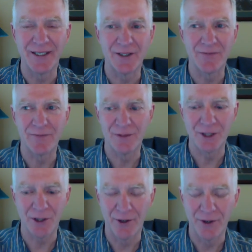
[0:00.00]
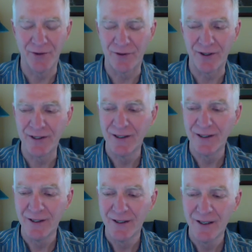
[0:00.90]
That's so wonderful.
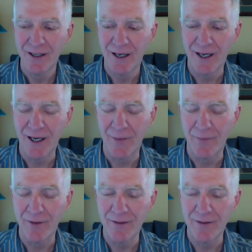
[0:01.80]
I